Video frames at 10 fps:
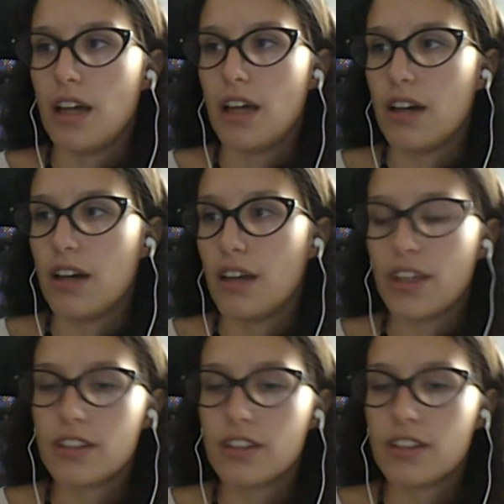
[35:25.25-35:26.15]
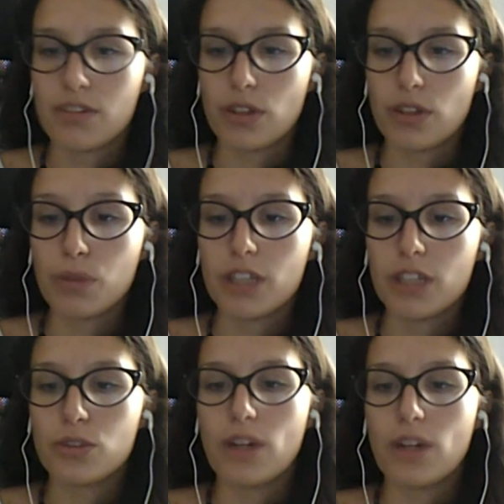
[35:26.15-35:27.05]
I think it's very weird
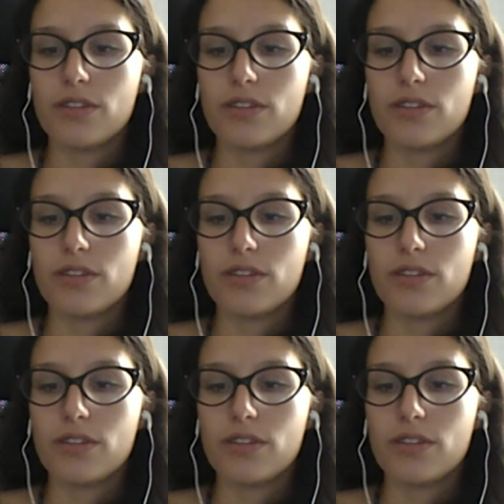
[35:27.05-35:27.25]
to have